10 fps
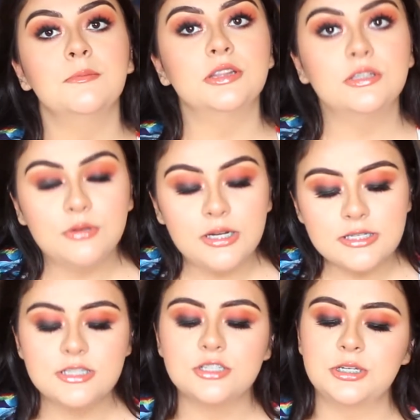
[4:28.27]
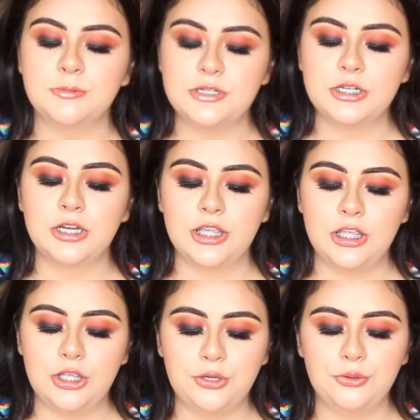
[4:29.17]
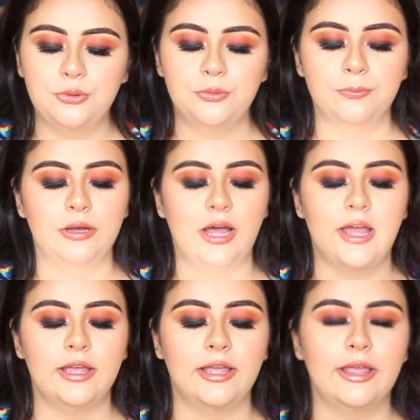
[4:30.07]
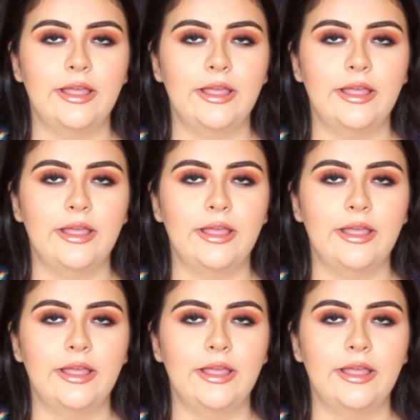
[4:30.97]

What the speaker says: But the rest, the shimmers are cute, but I